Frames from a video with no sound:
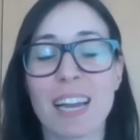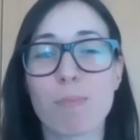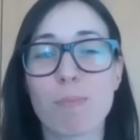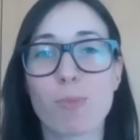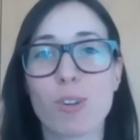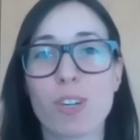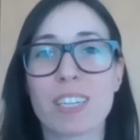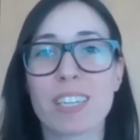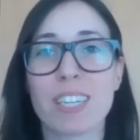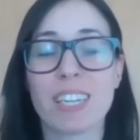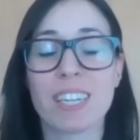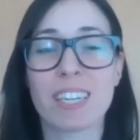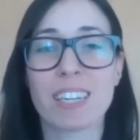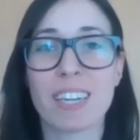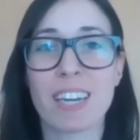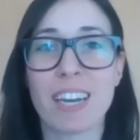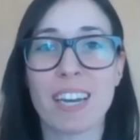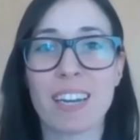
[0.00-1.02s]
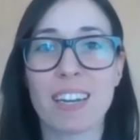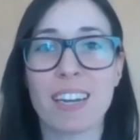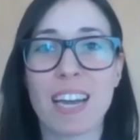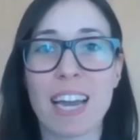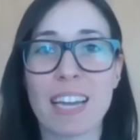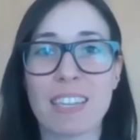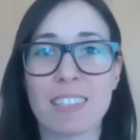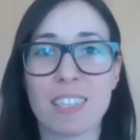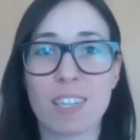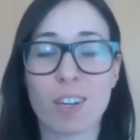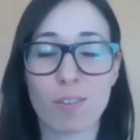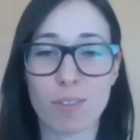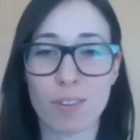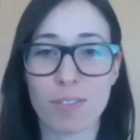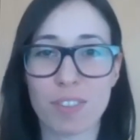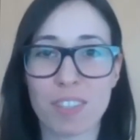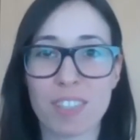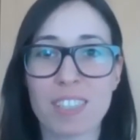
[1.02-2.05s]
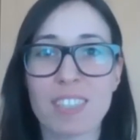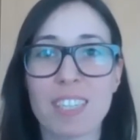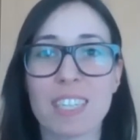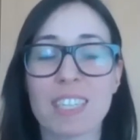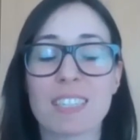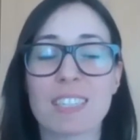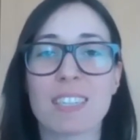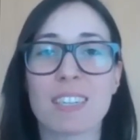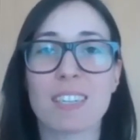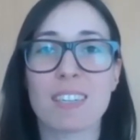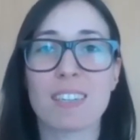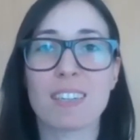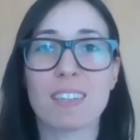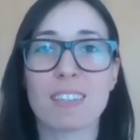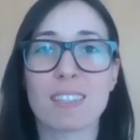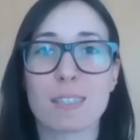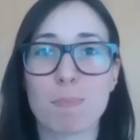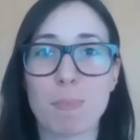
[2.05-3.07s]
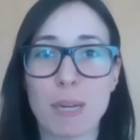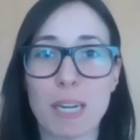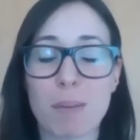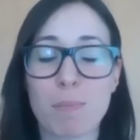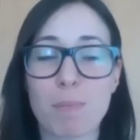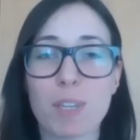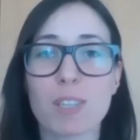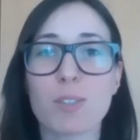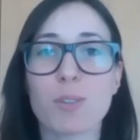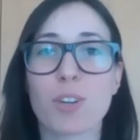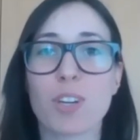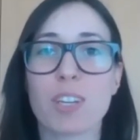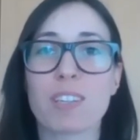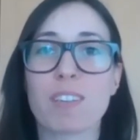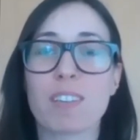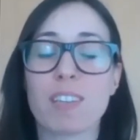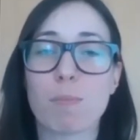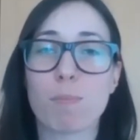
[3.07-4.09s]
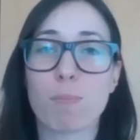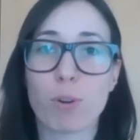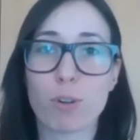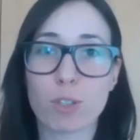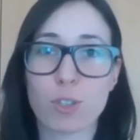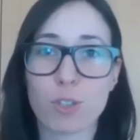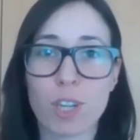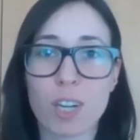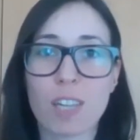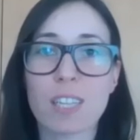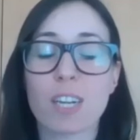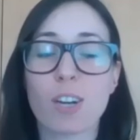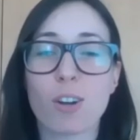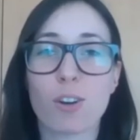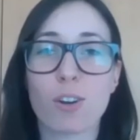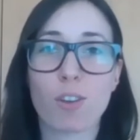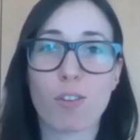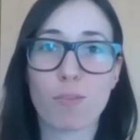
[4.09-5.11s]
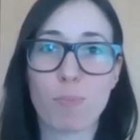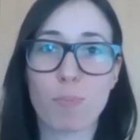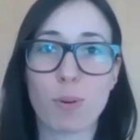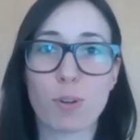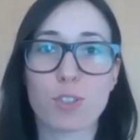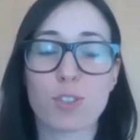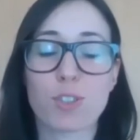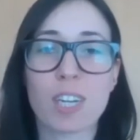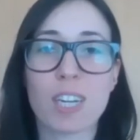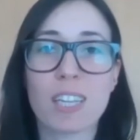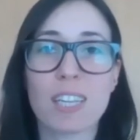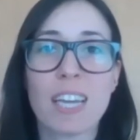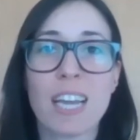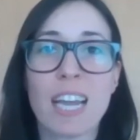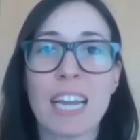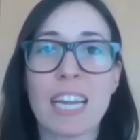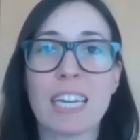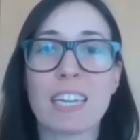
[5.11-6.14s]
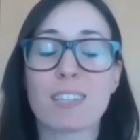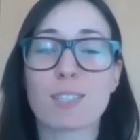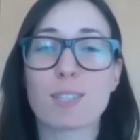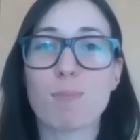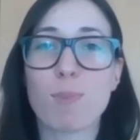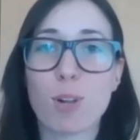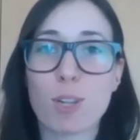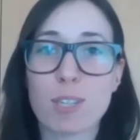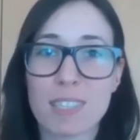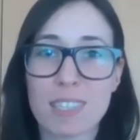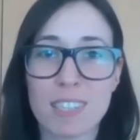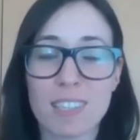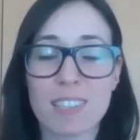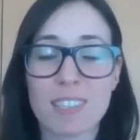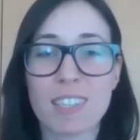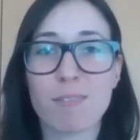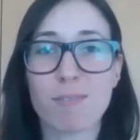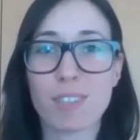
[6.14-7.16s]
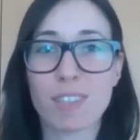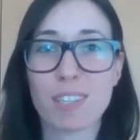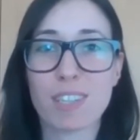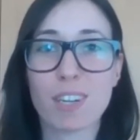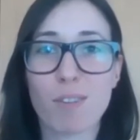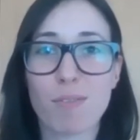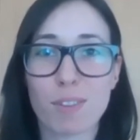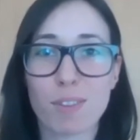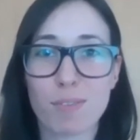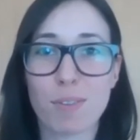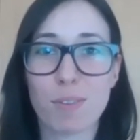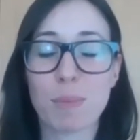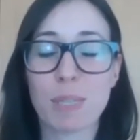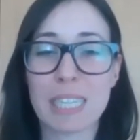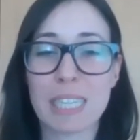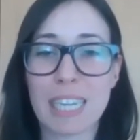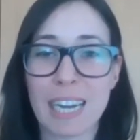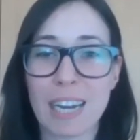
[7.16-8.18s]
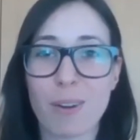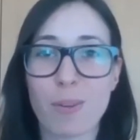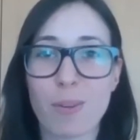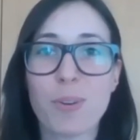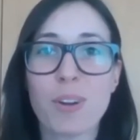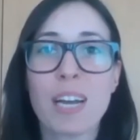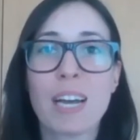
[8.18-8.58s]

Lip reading: I'm working at Inovafil. It's a spinning mill located in Portugal, in north of Portugal, in a small city, Vila Nova de Famalicão.